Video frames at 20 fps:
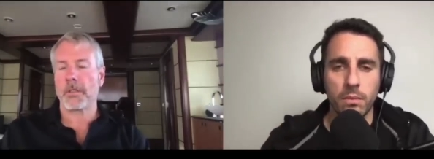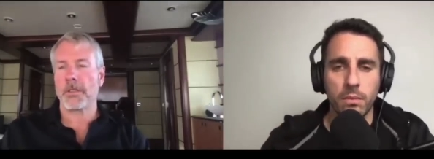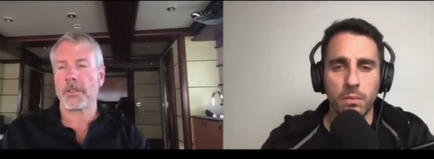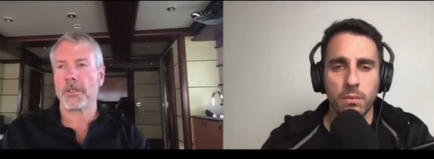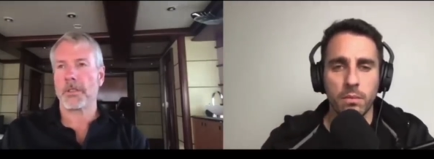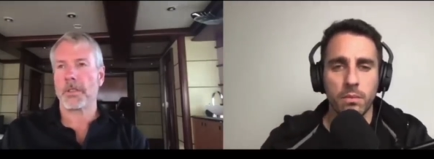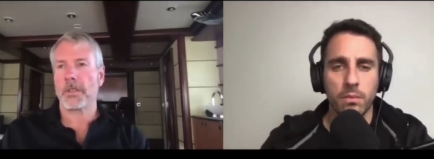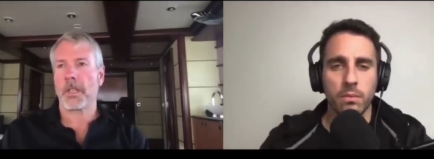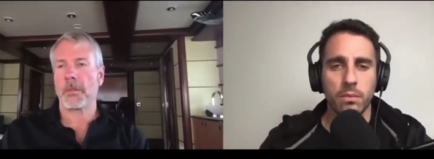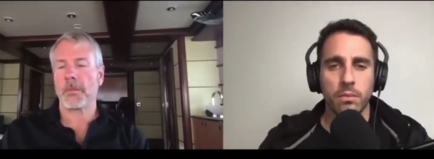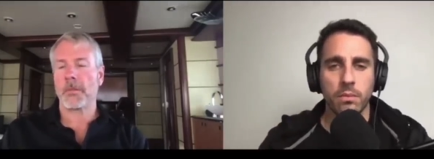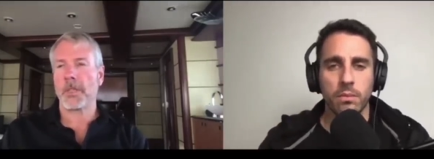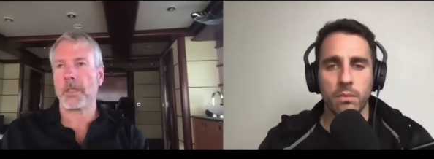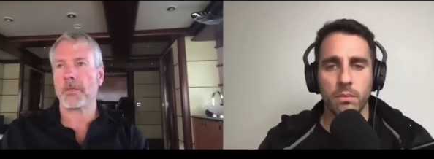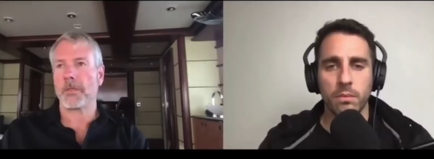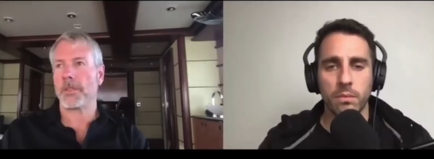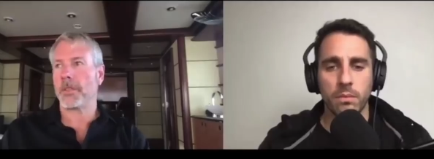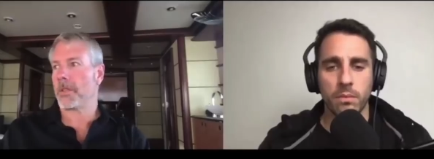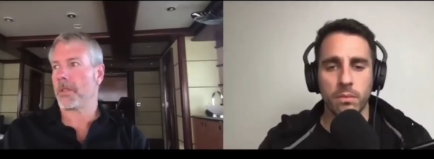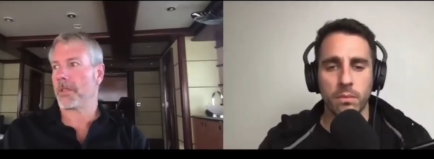Speaker 1: You tell me
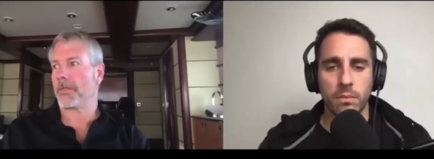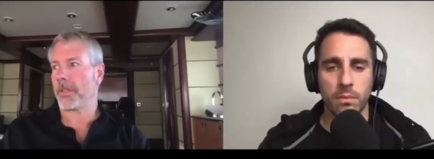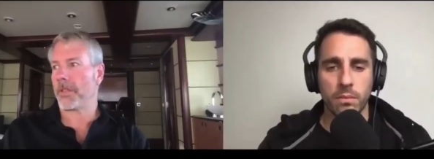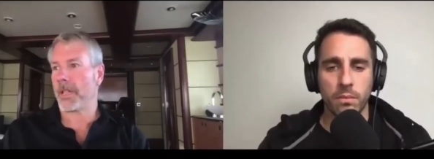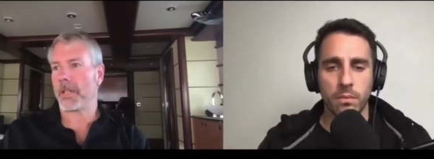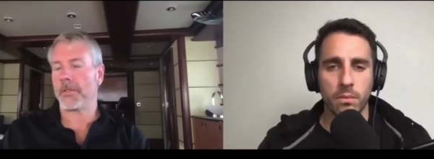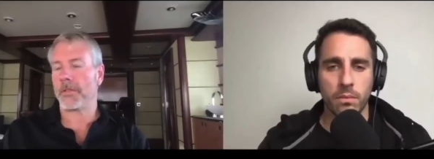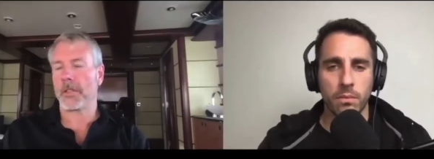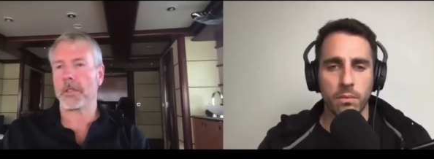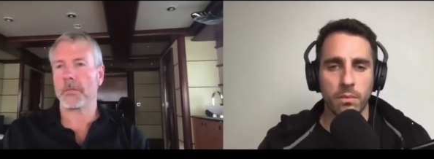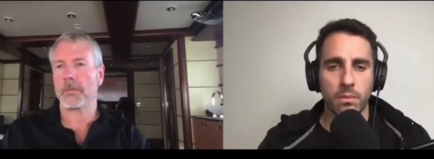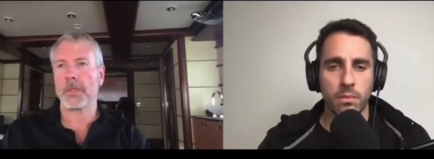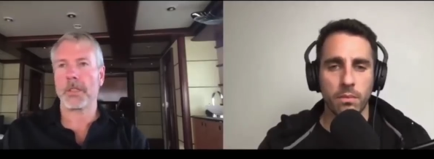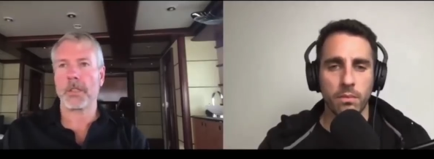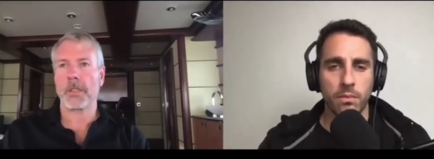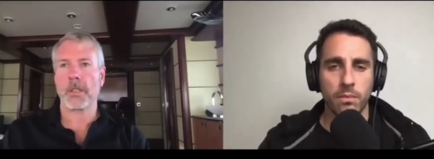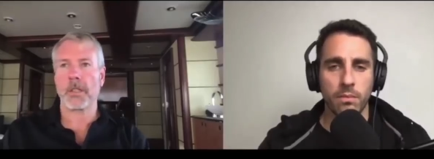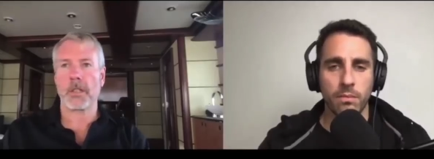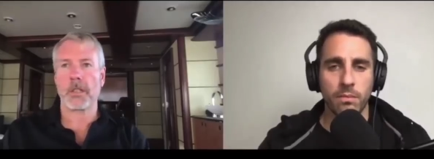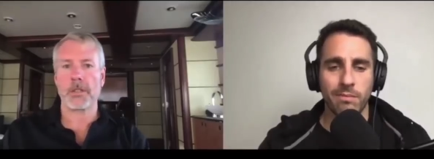if you had five hundred
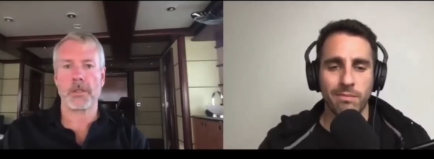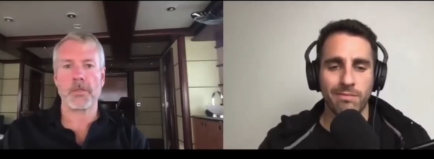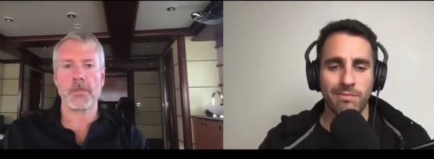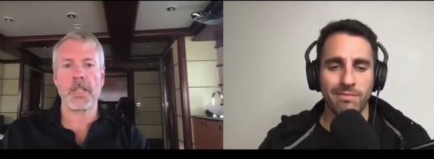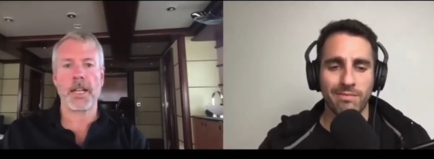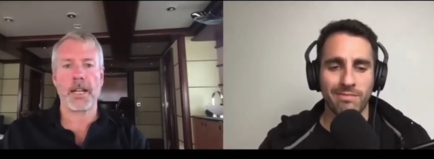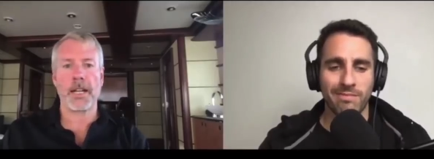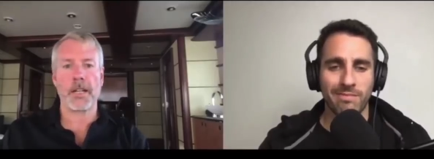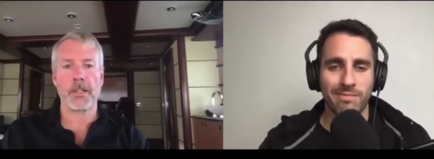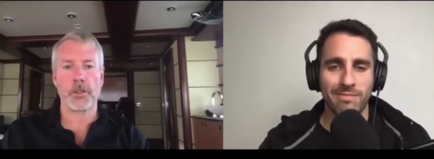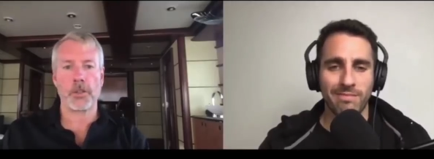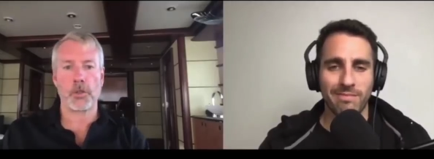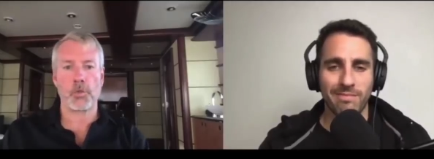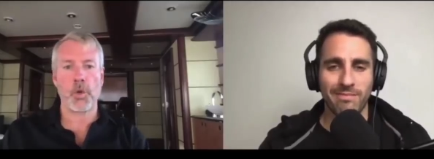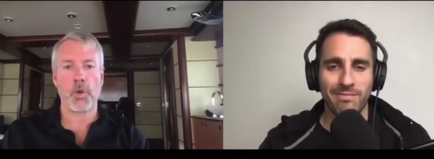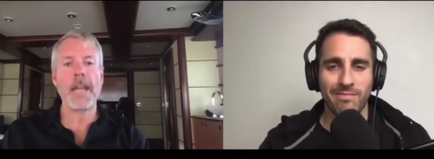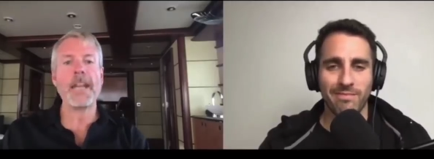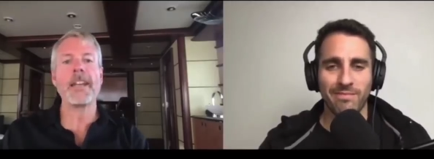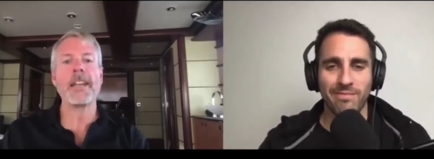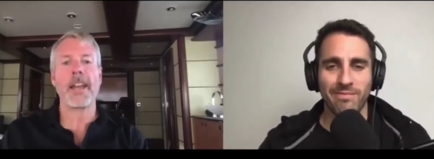million dollars of cash
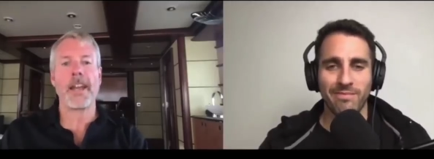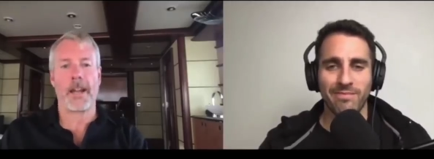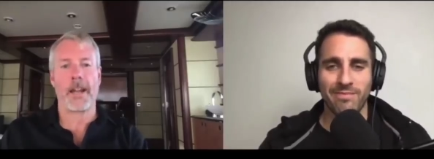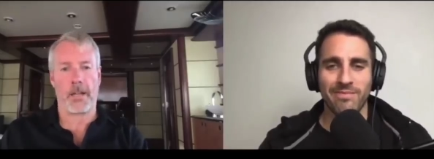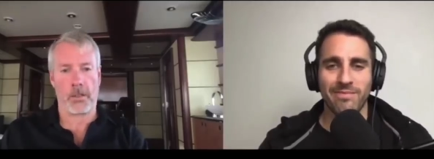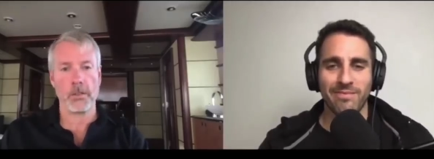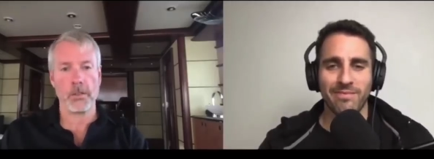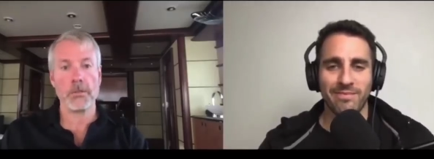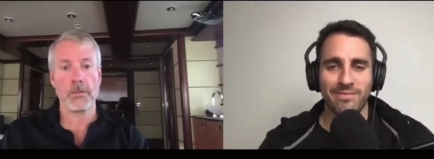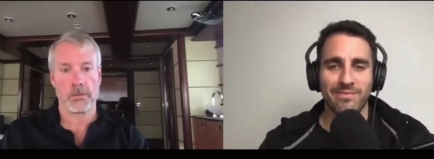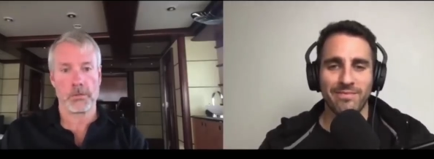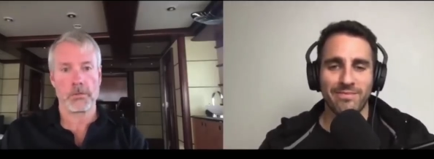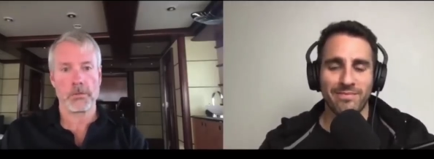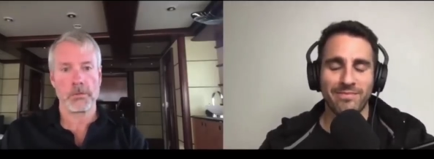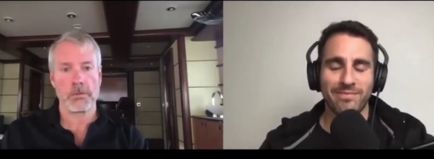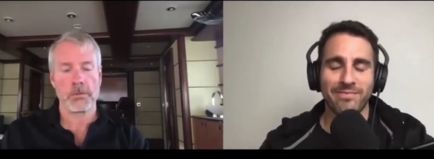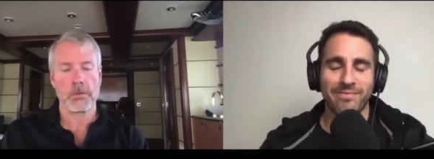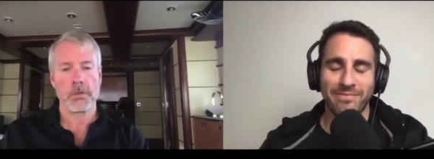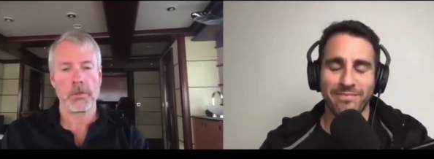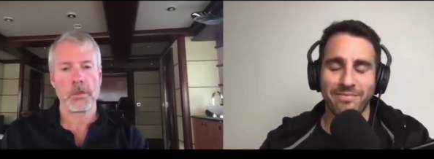right now,
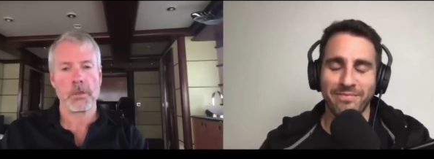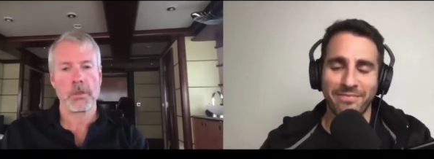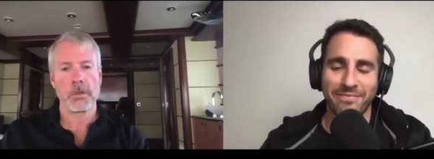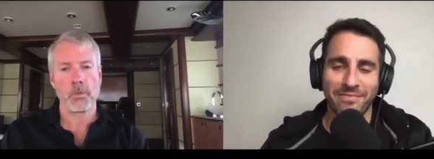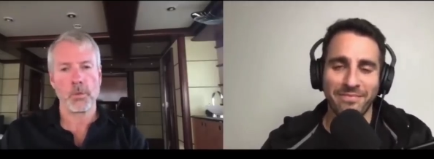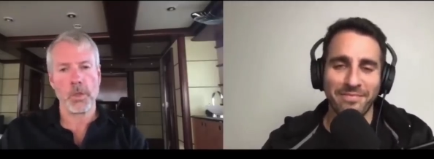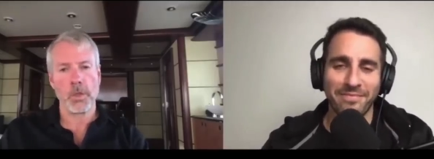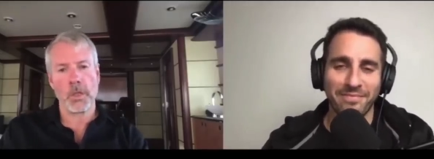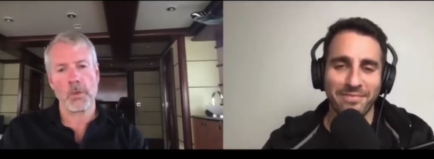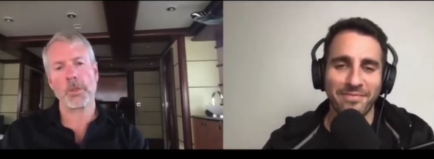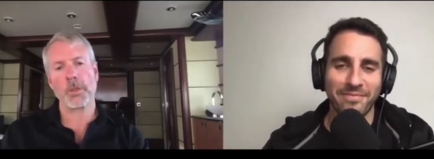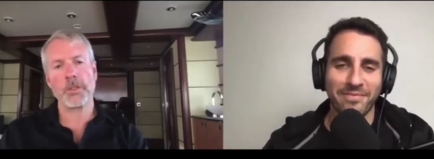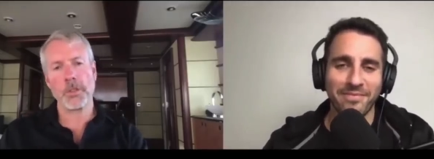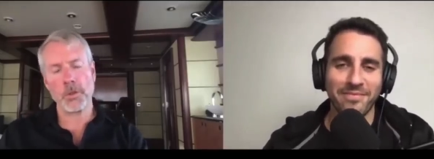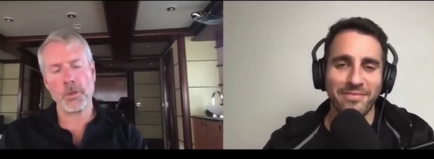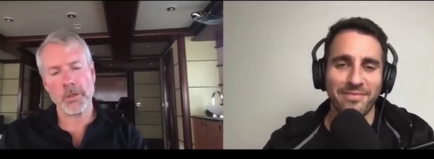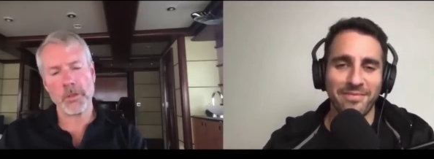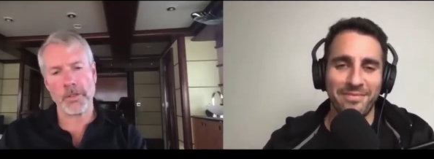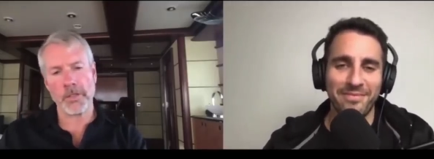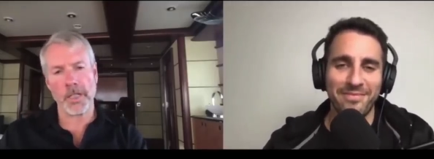where would
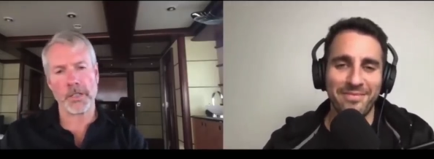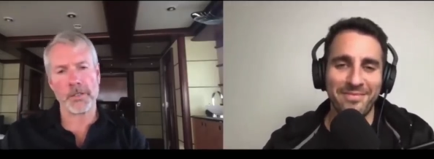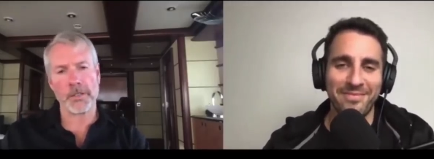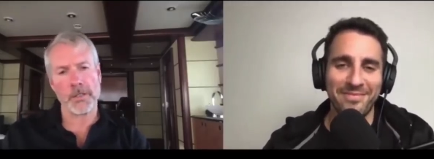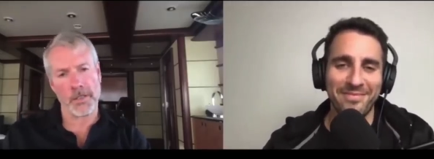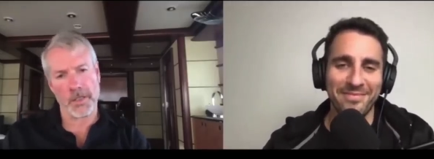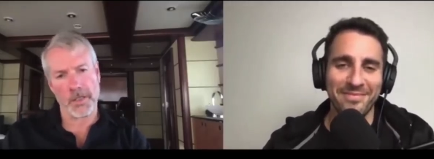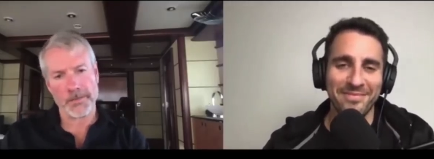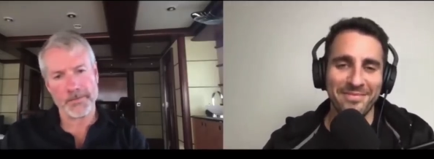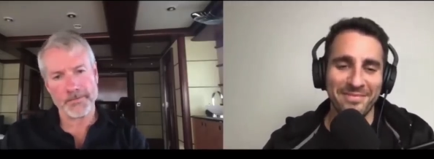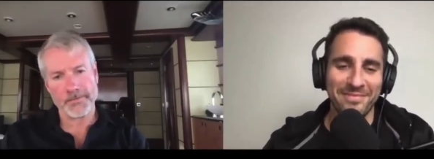you invest it?